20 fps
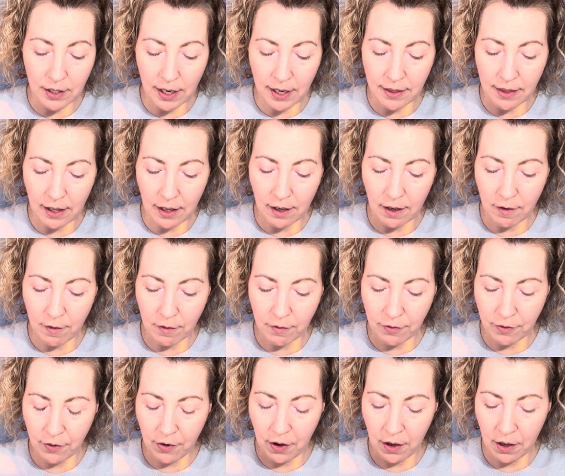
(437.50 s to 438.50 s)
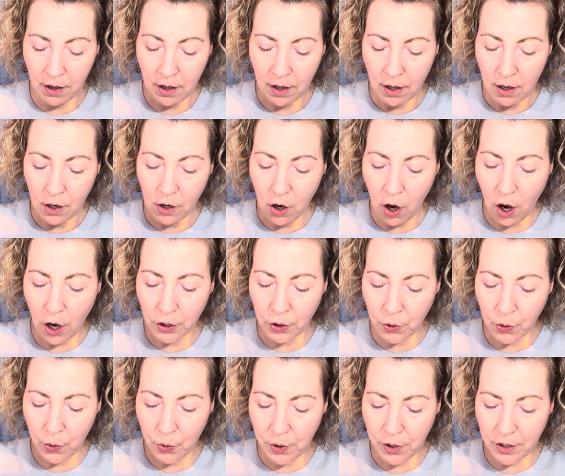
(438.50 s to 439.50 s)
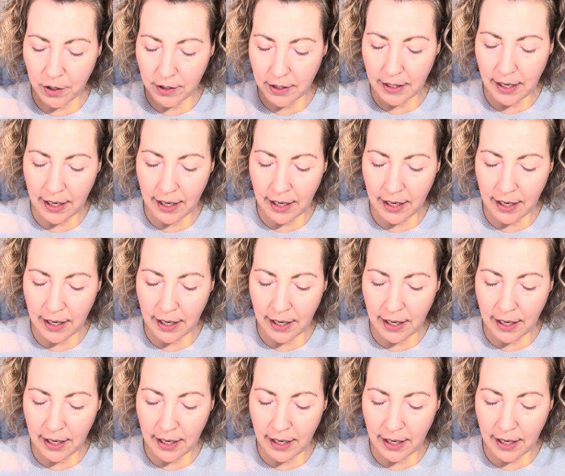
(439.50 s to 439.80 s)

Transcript: and they have contours,